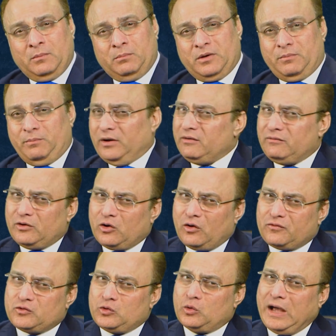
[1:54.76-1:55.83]
But beware
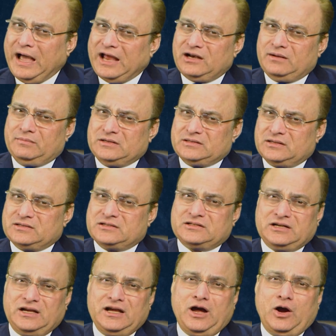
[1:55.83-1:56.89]
of your enemies and
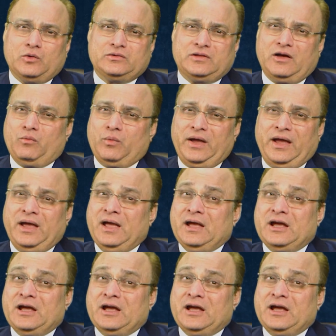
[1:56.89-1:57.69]
stay out their way